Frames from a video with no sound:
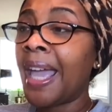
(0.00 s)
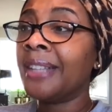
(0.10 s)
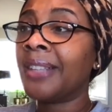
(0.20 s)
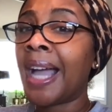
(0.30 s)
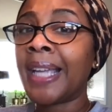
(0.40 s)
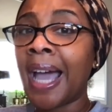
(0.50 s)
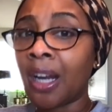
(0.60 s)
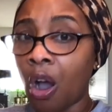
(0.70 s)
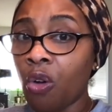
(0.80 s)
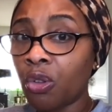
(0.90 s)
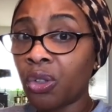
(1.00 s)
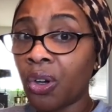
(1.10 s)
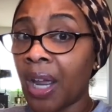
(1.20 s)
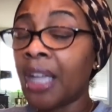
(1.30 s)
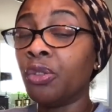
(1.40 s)
as I got
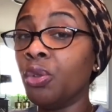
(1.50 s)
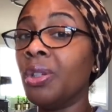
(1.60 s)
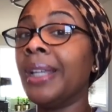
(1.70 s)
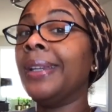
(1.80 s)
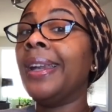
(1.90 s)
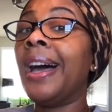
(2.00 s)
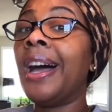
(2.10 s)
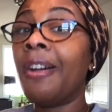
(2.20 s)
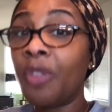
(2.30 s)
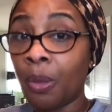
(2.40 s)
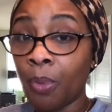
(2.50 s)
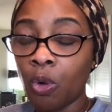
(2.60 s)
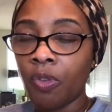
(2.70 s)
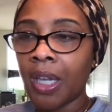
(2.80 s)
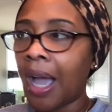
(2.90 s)
older and grew to love the
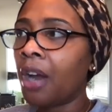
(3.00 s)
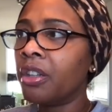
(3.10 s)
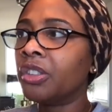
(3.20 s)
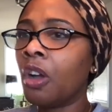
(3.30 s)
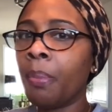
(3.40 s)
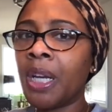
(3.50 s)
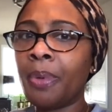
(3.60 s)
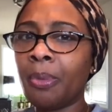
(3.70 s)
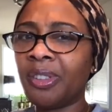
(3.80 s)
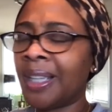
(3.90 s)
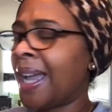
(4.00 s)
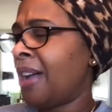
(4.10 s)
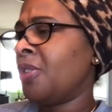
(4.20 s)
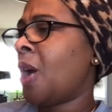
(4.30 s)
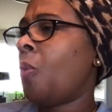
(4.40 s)
movie, I heard so many people saying,
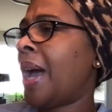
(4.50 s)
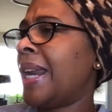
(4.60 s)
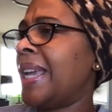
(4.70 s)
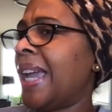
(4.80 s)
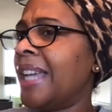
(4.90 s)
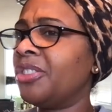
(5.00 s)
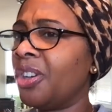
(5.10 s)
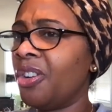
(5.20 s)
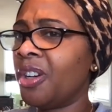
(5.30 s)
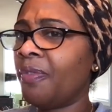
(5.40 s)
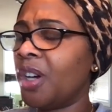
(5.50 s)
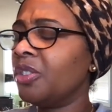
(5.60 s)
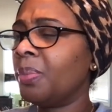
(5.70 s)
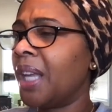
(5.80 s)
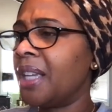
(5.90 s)
I don't know why they casted her in the
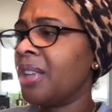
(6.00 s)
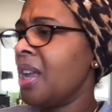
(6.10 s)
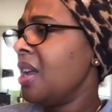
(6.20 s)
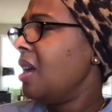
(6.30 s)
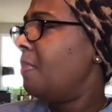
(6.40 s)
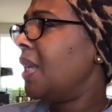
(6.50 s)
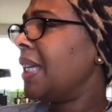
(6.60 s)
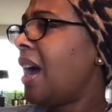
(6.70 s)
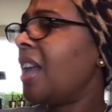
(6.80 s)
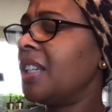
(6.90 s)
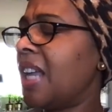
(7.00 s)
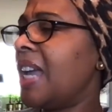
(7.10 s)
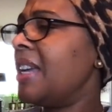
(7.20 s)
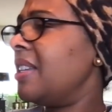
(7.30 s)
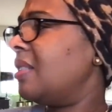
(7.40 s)
first place. Billie
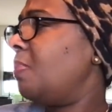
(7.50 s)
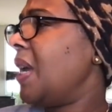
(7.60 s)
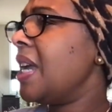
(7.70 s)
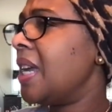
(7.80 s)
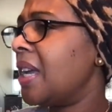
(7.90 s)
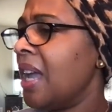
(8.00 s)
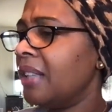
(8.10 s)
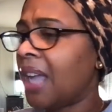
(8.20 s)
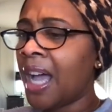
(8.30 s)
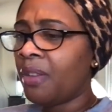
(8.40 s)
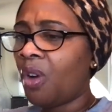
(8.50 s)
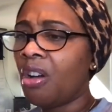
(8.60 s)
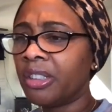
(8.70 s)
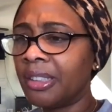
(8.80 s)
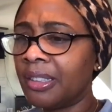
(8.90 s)
Holiday is big. Diana
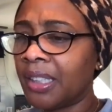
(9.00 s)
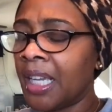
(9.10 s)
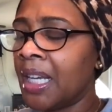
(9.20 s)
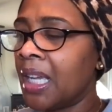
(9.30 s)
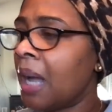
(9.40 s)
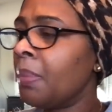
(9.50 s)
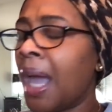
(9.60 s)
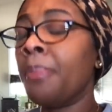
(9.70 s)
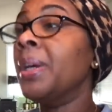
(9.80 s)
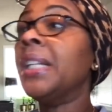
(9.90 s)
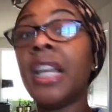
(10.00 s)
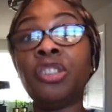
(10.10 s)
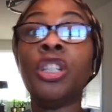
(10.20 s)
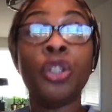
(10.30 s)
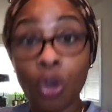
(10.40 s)
Ross is skinny. I'm like, but did
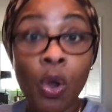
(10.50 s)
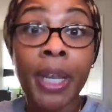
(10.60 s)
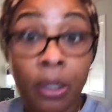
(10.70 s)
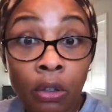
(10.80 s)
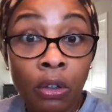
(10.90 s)
she do it?